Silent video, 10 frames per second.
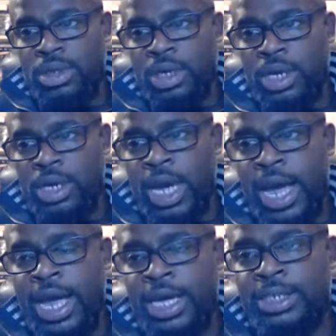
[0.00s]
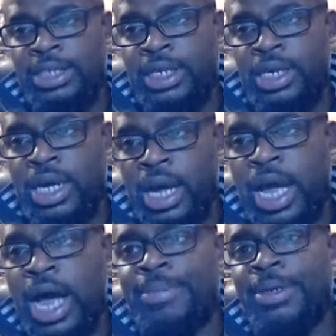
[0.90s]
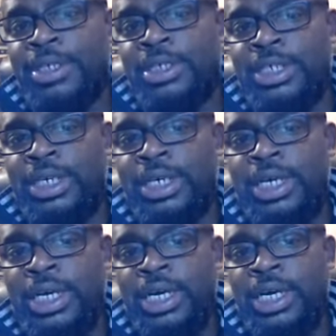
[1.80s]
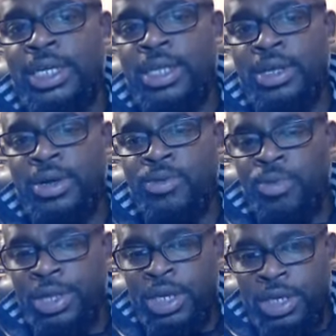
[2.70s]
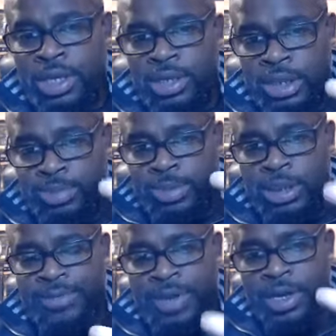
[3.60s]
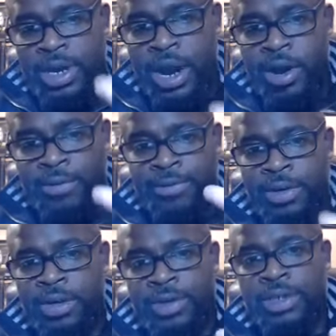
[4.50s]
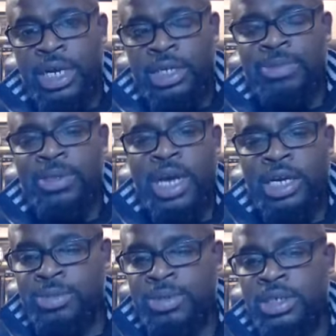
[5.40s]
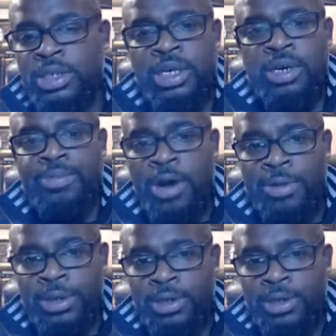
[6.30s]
he has a competency within the specific narrow field of his expertise. There probably.